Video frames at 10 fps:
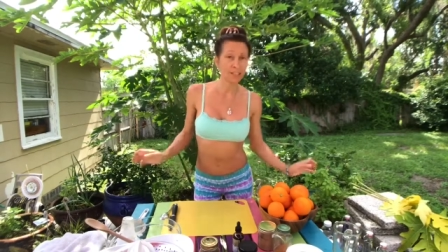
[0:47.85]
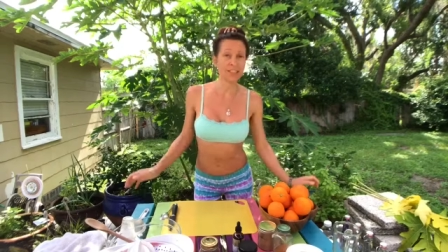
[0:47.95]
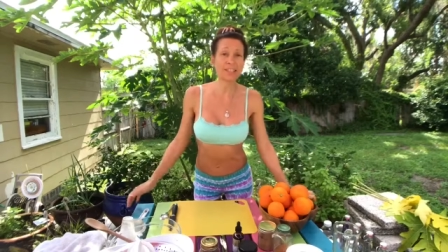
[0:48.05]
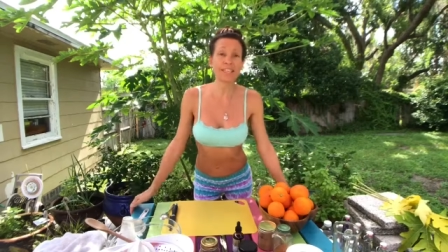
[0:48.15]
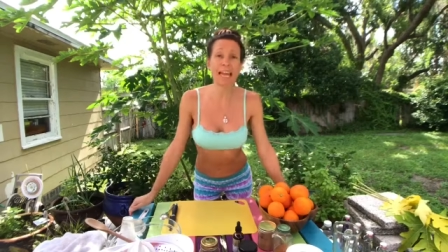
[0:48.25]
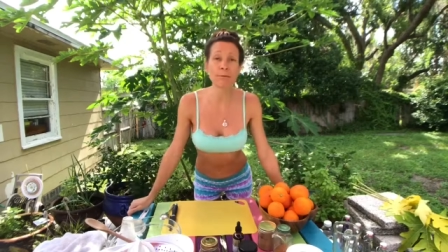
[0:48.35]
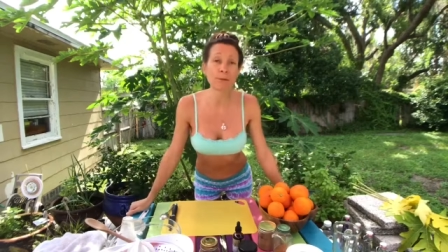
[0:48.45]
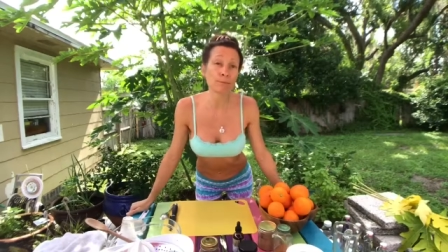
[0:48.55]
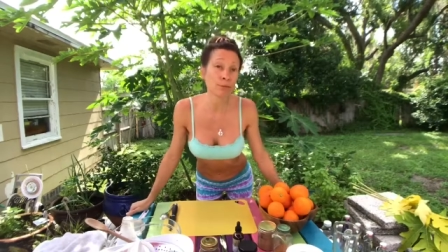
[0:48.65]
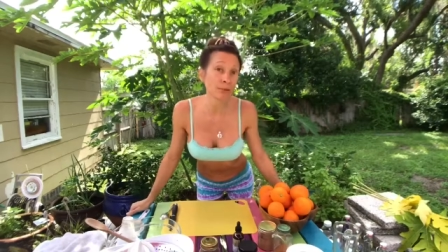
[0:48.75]
Today
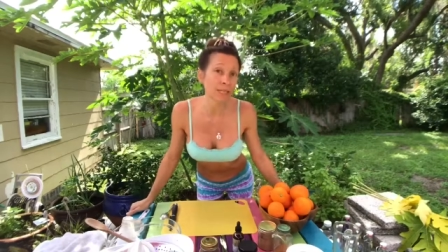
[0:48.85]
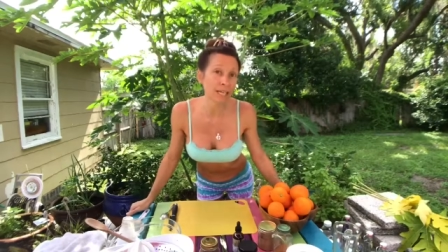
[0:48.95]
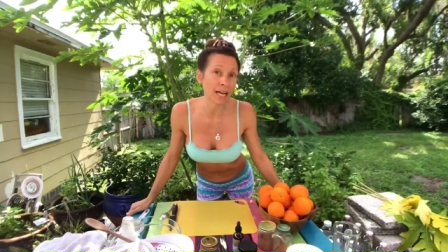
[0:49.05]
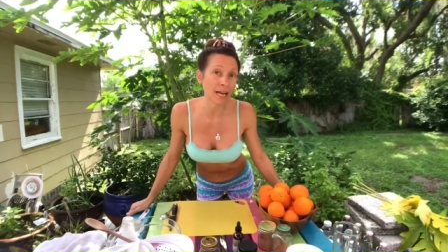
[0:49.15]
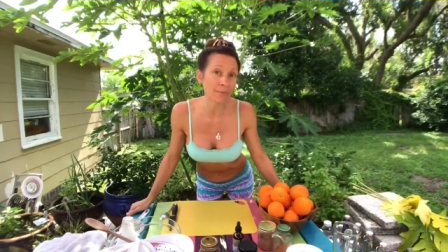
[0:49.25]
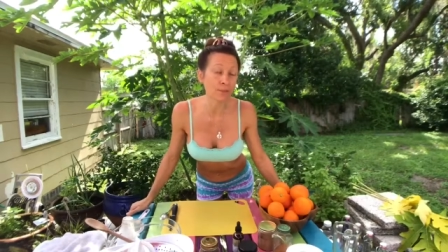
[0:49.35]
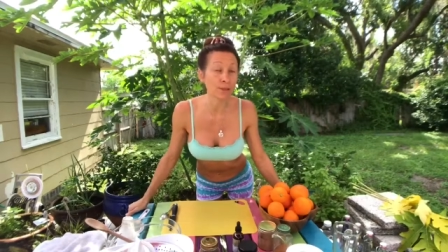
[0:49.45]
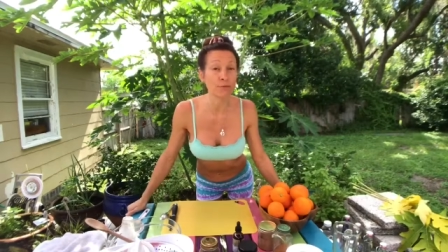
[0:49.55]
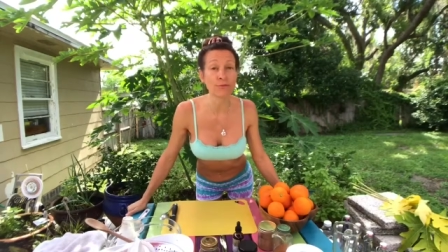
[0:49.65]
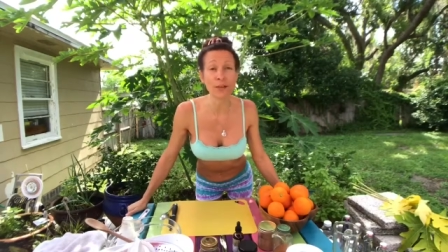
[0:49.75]
we're brewing up
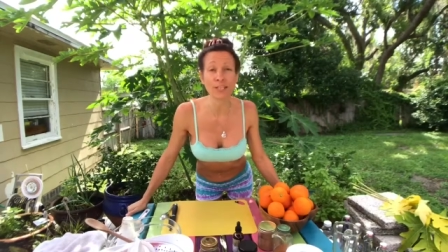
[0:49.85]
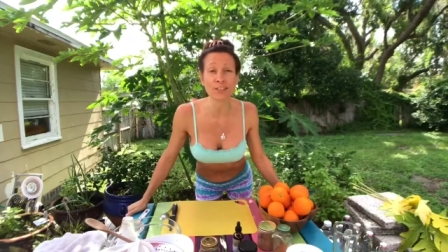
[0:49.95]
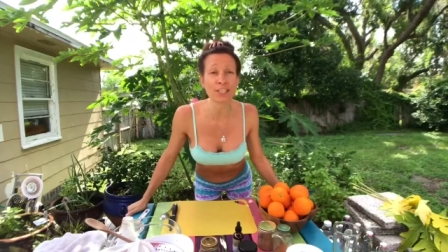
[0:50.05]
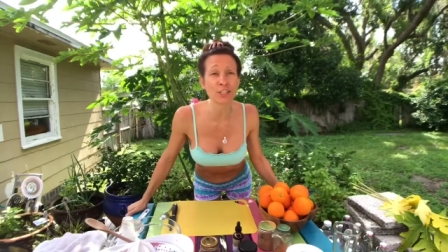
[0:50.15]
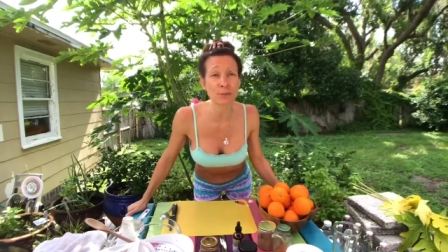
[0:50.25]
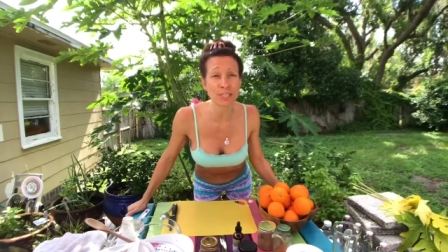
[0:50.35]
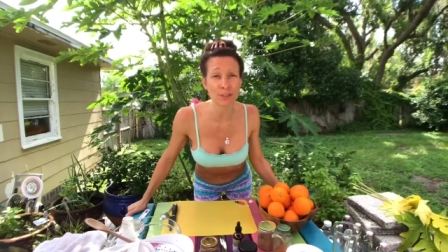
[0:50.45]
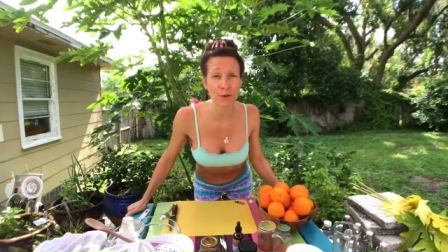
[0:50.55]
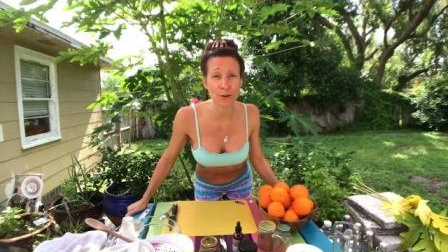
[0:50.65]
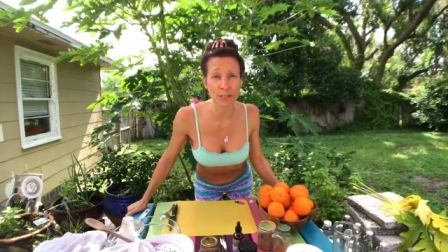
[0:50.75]
some freshly
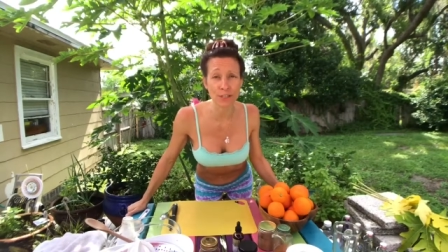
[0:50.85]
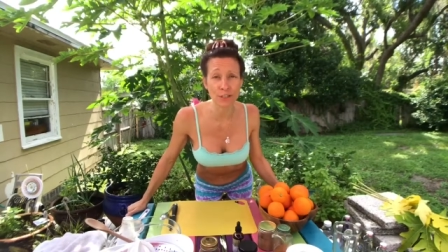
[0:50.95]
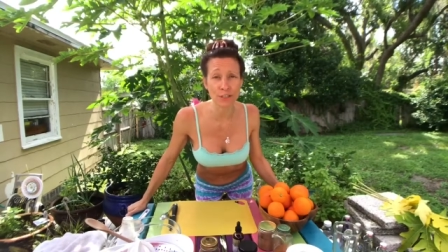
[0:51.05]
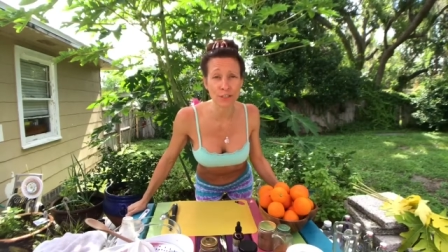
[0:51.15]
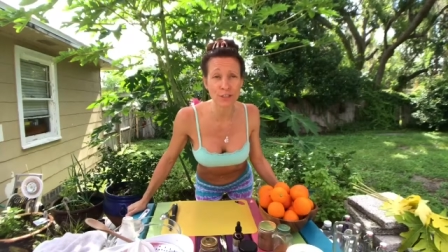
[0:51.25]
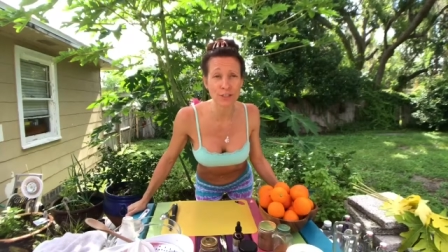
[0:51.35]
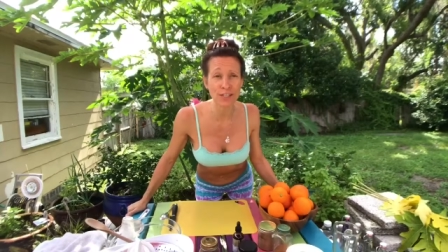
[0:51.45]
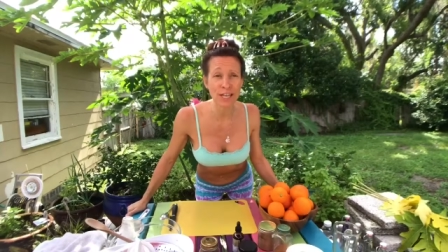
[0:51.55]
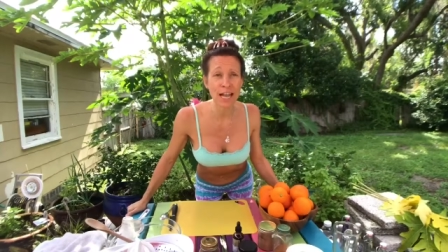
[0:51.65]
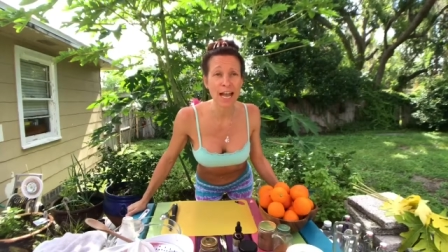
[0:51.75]
squeezed orange
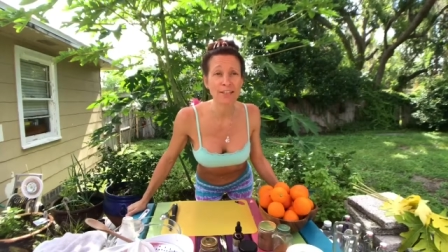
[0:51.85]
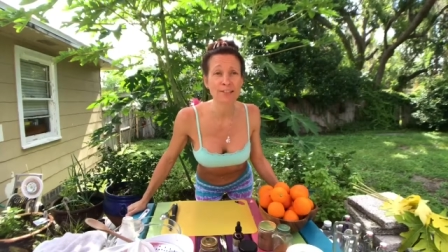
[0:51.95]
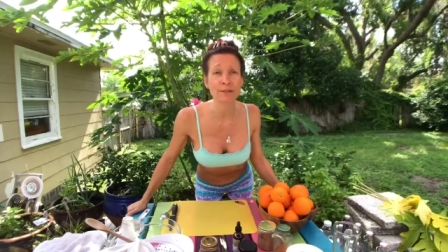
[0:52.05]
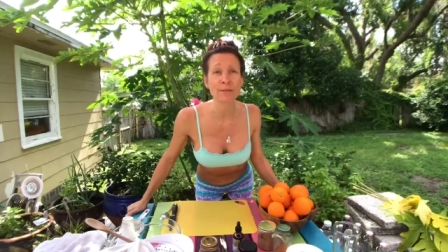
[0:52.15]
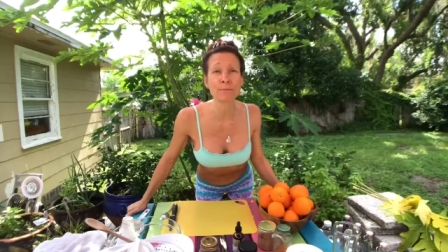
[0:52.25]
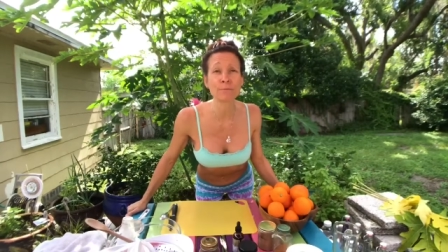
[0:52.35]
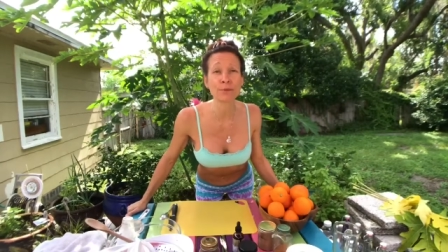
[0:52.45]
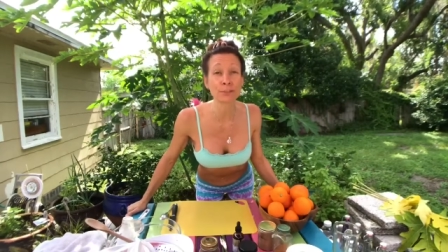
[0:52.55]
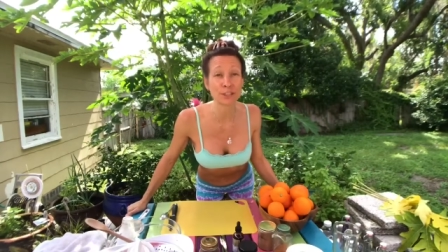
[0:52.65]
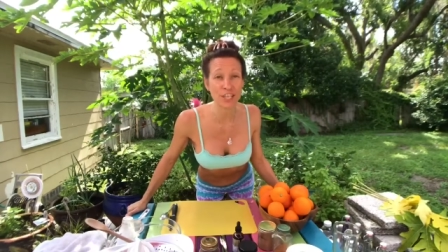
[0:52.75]
juice and some
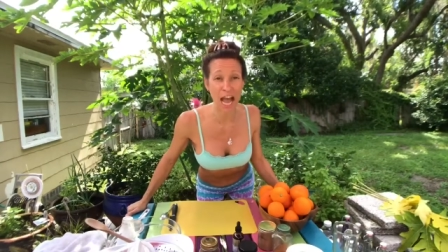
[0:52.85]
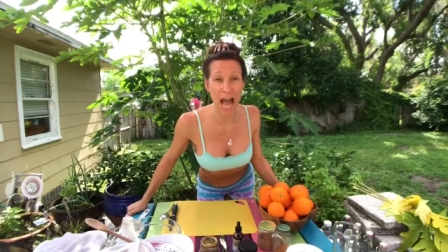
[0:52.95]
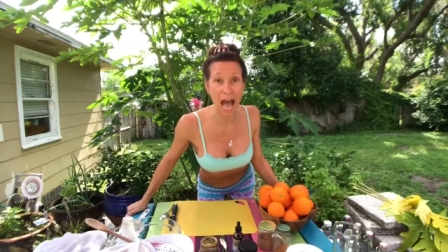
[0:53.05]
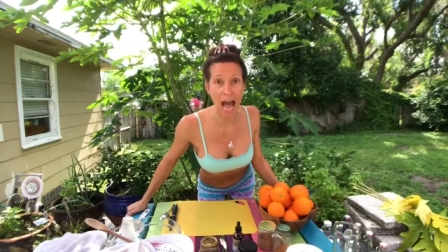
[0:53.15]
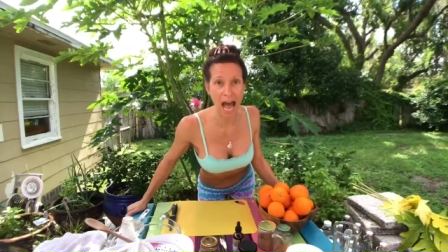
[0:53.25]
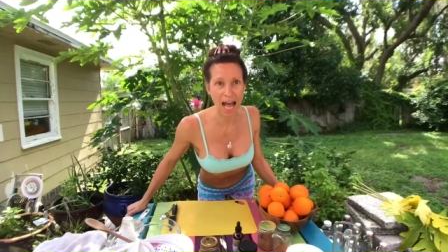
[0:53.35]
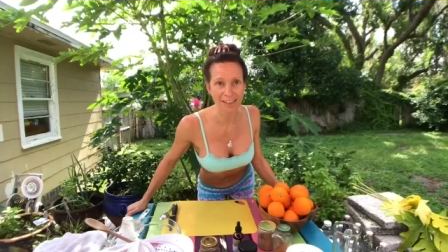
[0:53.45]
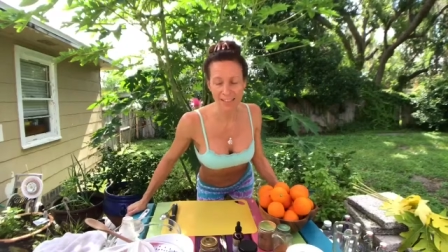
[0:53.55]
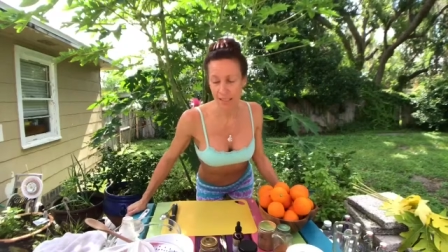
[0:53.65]
kombucha.